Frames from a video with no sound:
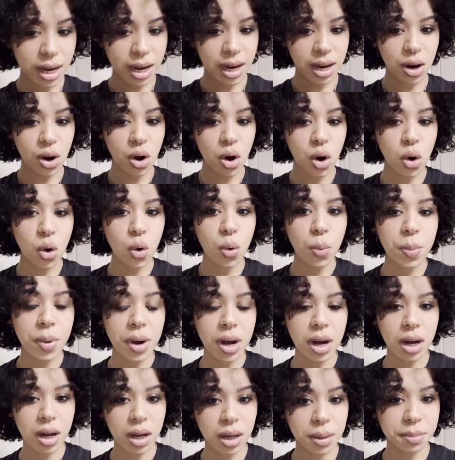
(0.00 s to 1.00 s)
I hope
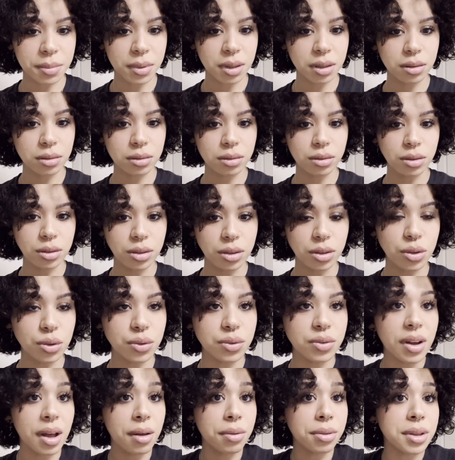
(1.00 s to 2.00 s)
you
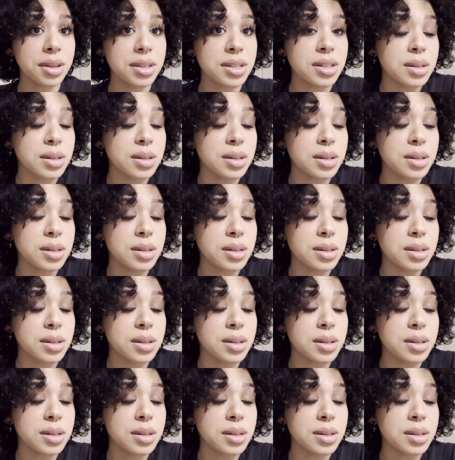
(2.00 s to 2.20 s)
found this